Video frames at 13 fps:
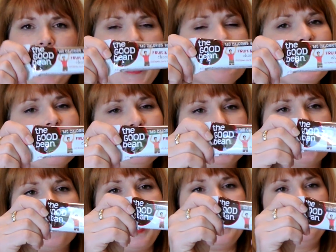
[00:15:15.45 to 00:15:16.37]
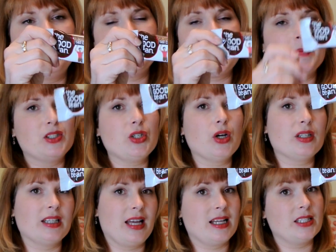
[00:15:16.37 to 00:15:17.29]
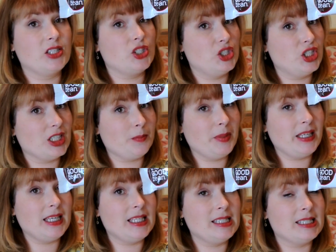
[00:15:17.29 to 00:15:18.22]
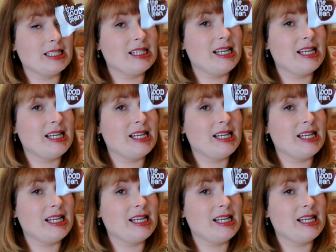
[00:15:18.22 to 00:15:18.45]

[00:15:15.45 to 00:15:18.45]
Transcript: I'm gonna have to try this. I'll be totally honest, chickpeas,